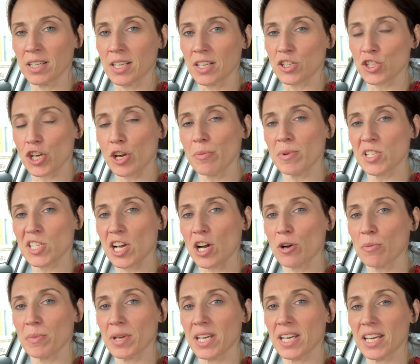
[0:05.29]
Show Me Tell
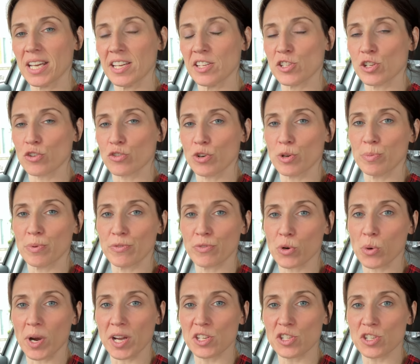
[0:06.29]
Me is a group of
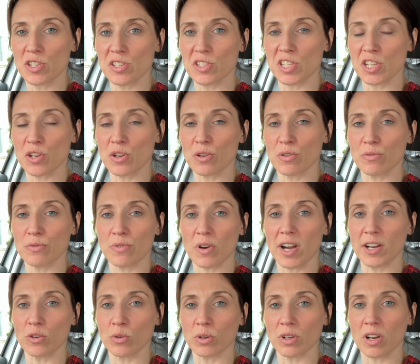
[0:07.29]
questions that you can
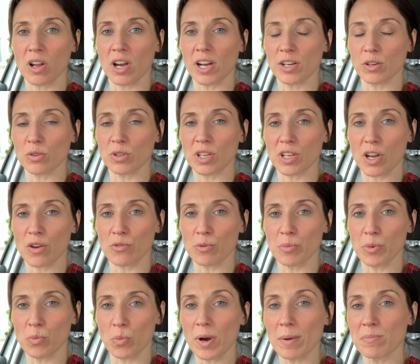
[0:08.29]
find online on the
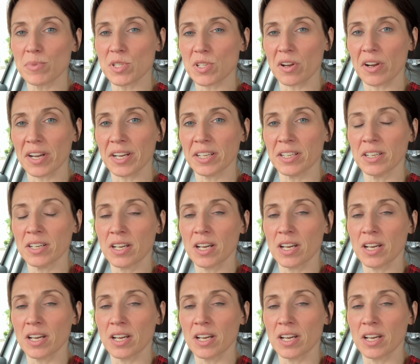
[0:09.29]
government website